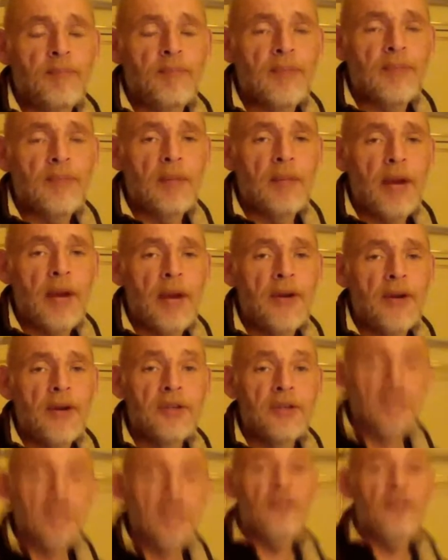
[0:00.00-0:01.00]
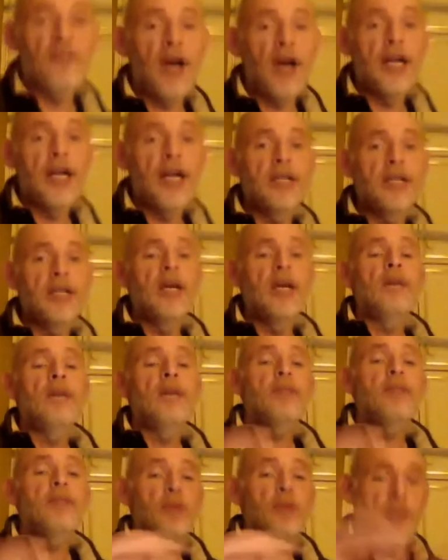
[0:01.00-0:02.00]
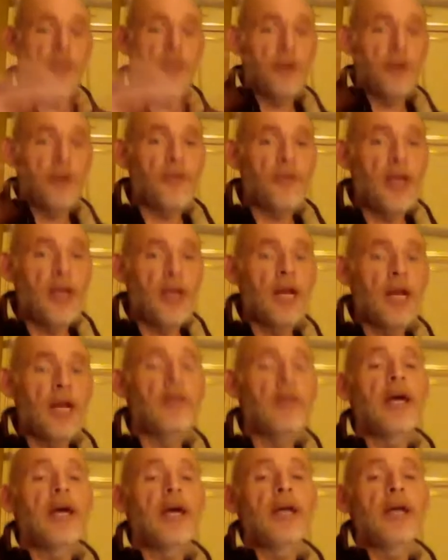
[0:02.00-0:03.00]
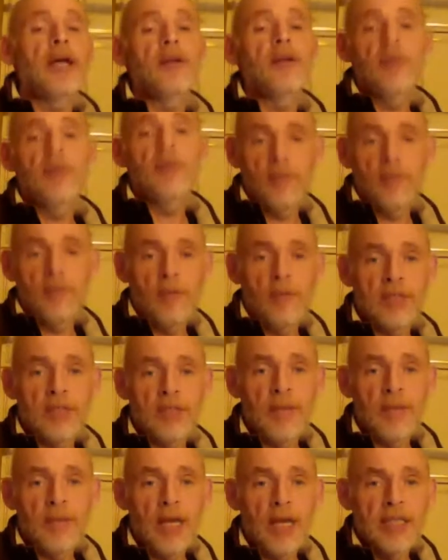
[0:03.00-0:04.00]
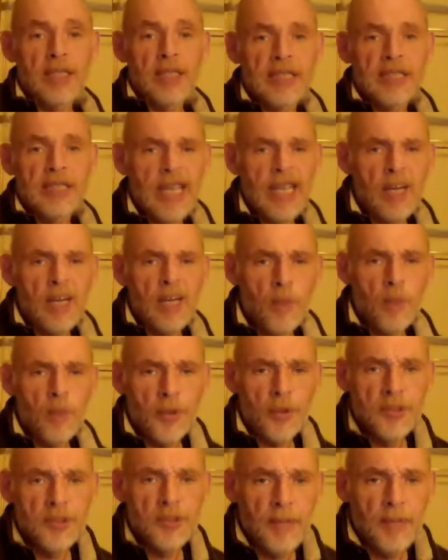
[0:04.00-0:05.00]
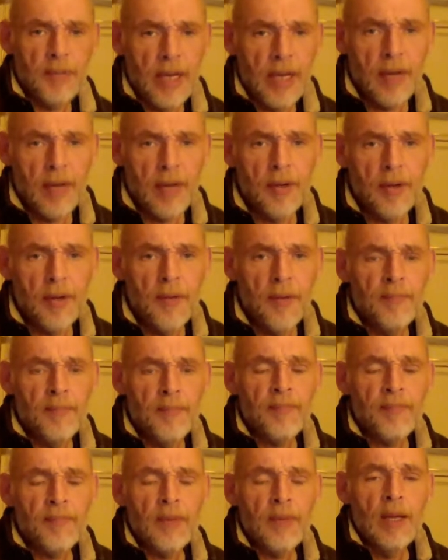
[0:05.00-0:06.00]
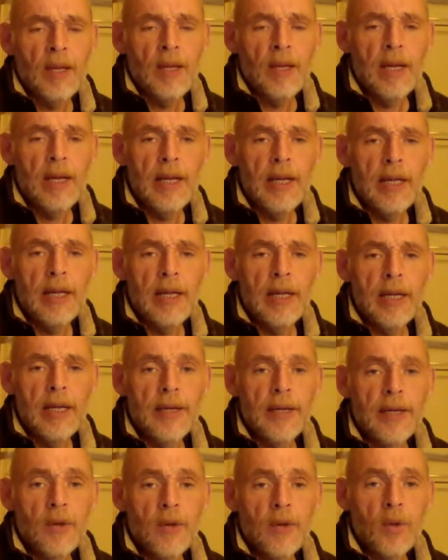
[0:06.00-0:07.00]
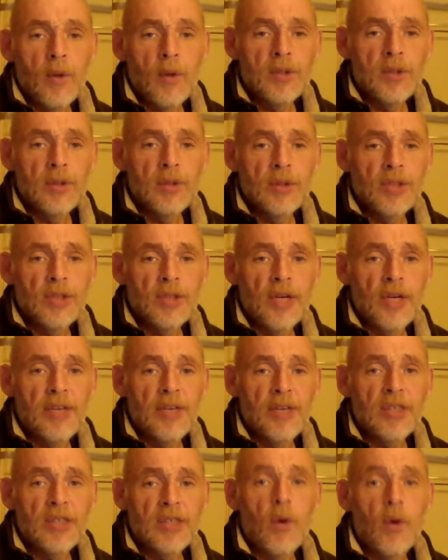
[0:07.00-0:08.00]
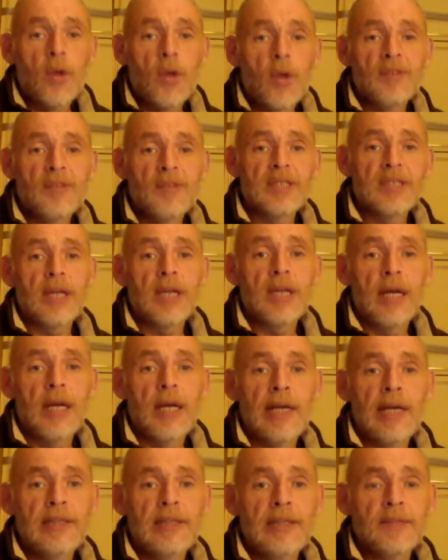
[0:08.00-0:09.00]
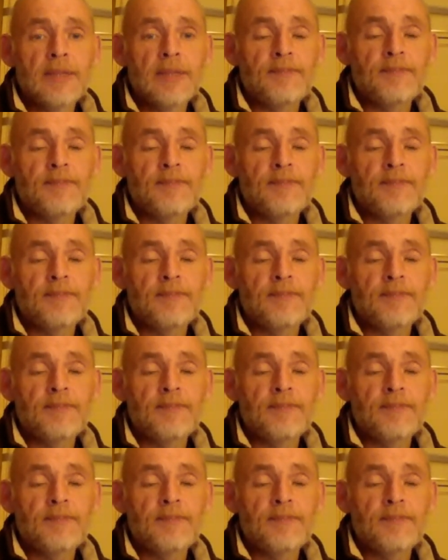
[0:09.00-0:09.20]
barrier, the divide between Earth realm and what's beyond, saline waters beyond. It also generates all of the skylights.